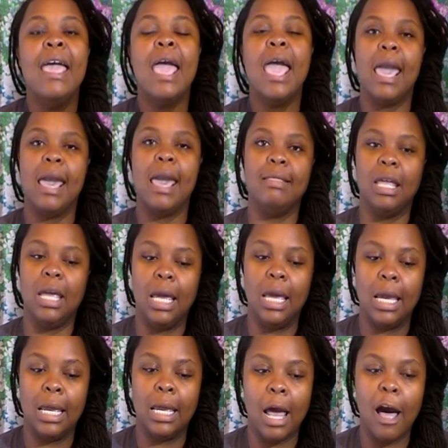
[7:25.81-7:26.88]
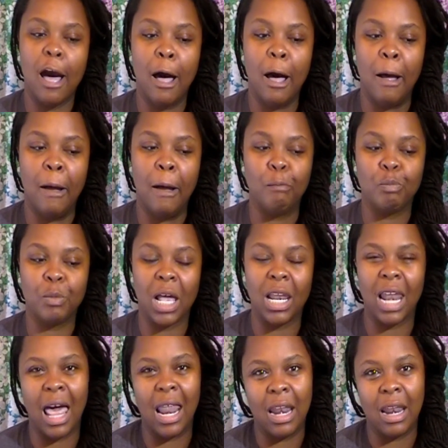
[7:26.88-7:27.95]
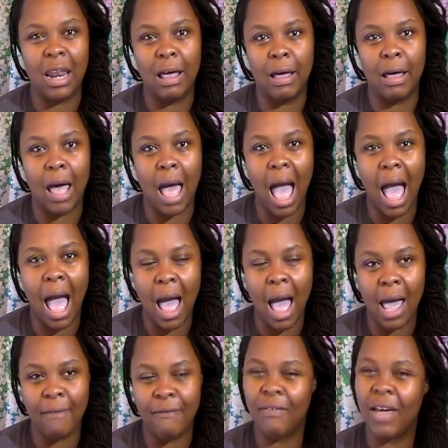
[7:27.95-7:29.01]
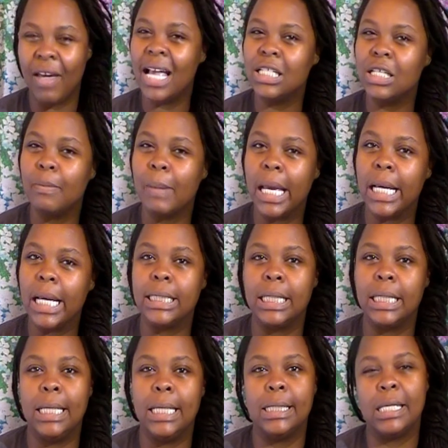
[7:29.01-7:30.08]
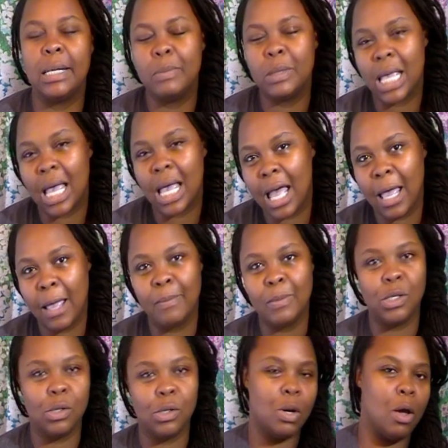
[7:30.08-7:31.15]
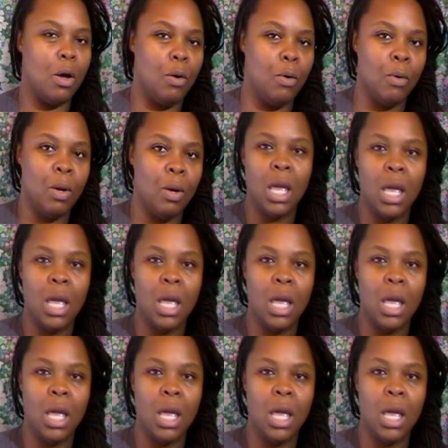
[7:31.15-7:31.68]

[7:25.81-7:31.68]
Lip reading: And then a lot of the high fashion magazines, sometimes, you know,